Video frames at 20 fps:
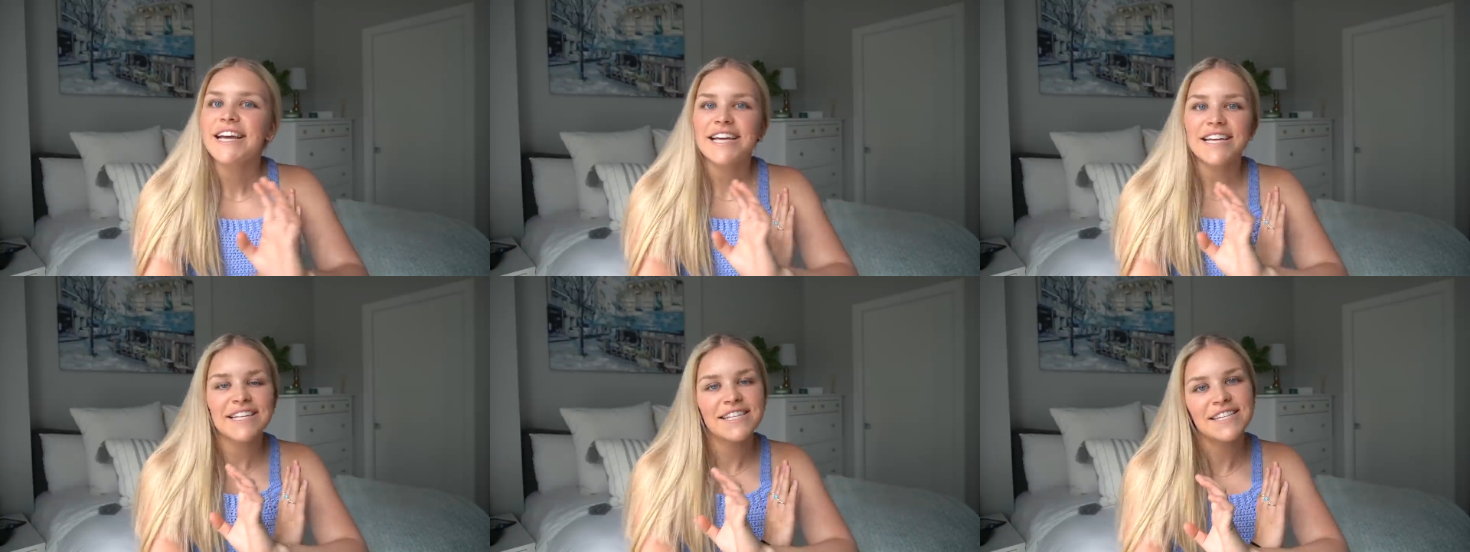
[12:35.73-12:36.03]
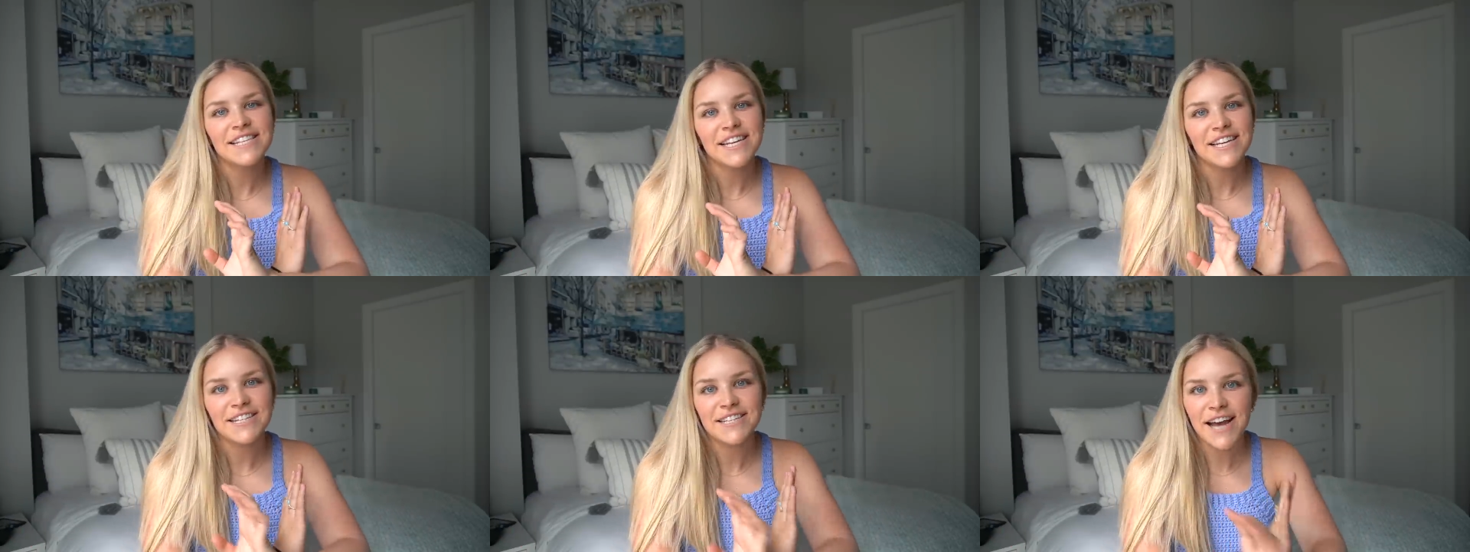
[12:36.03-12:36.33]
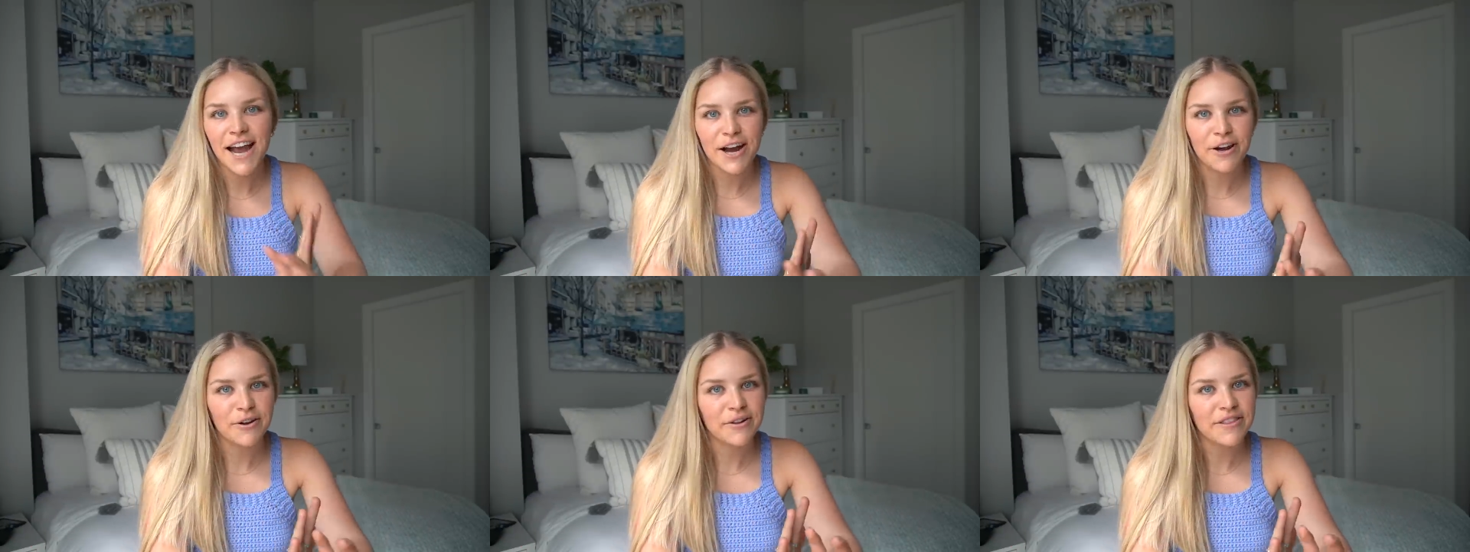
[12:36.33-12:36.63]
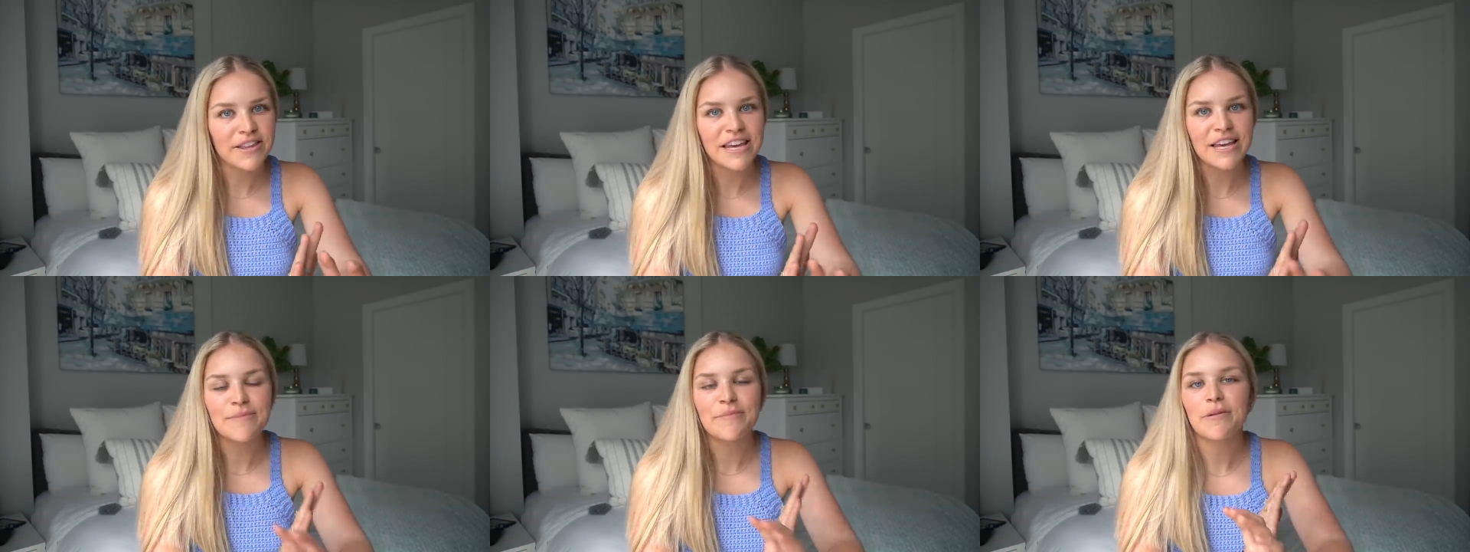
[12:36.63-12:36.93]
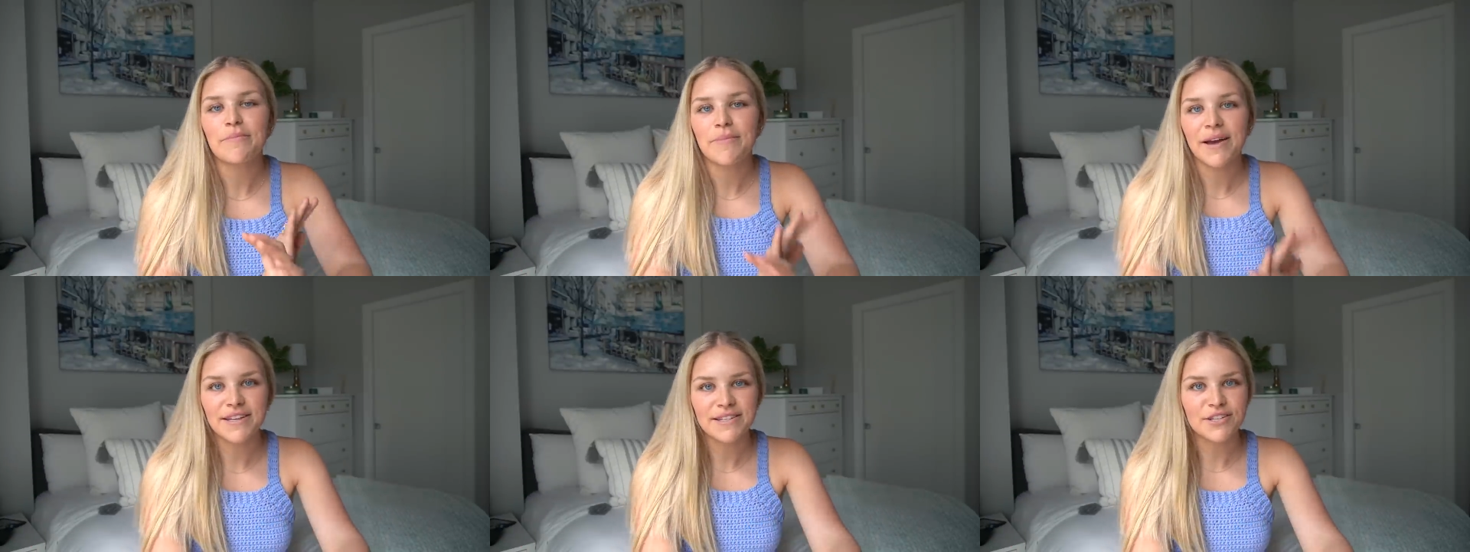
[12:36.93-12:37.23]
is the entire theme
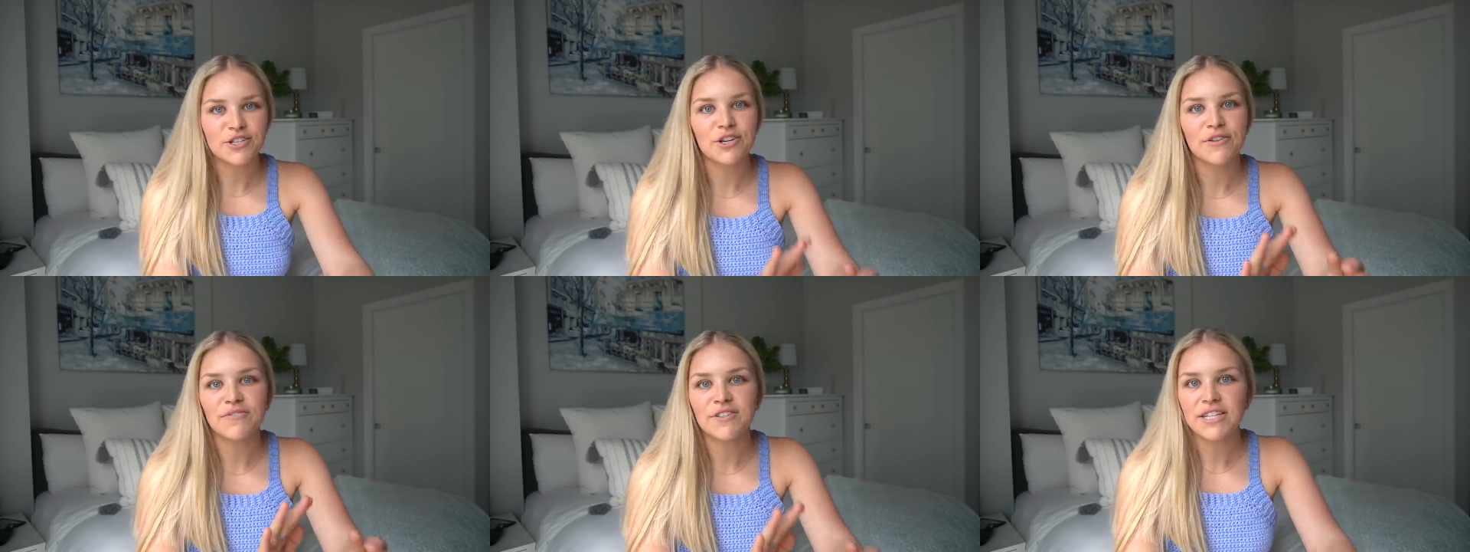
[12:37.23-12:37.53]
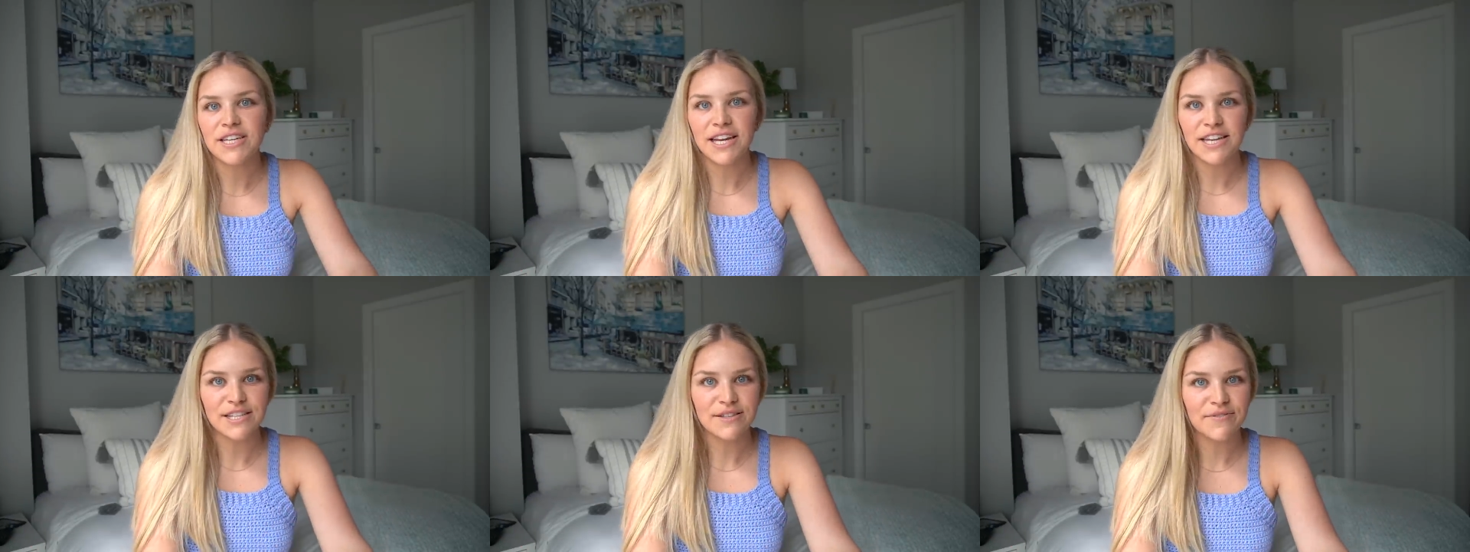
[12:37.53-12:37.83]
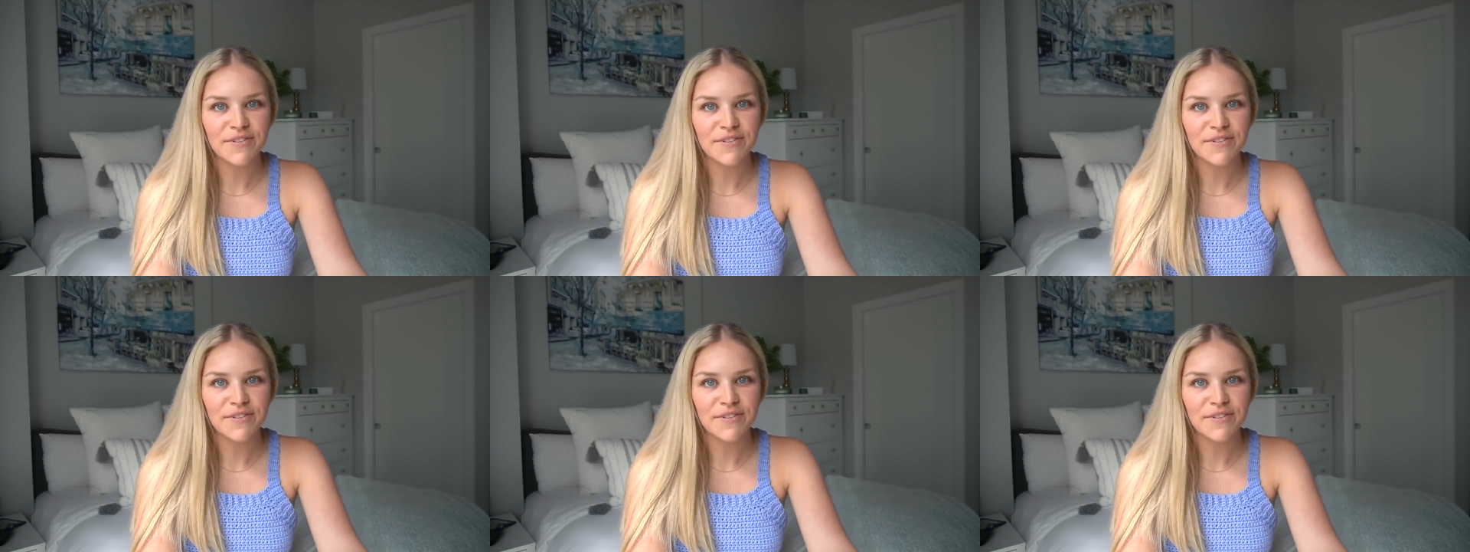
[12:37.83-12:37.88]
and message of today's